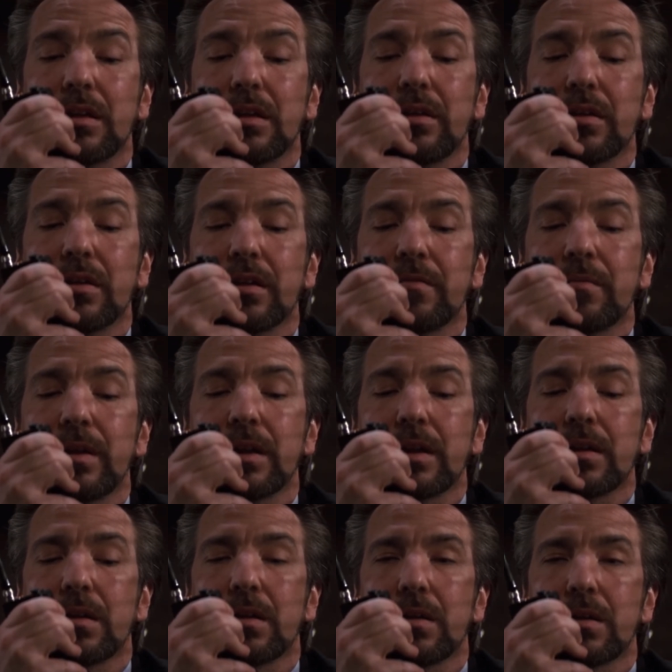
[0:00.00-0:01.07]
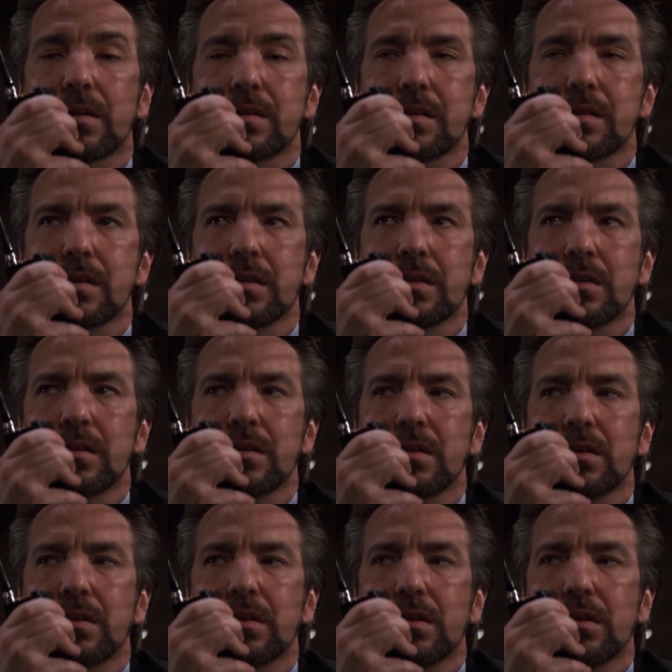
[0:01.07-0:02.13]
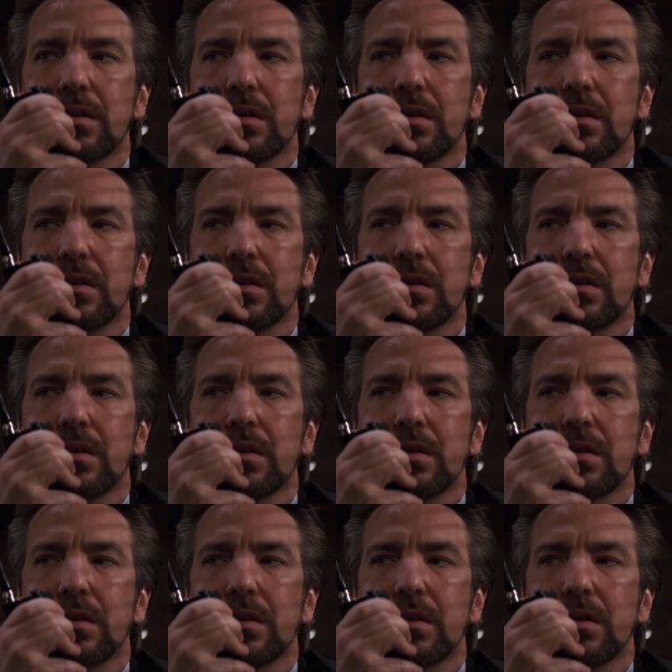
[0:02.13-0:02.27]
lent an air of sophistication to the character.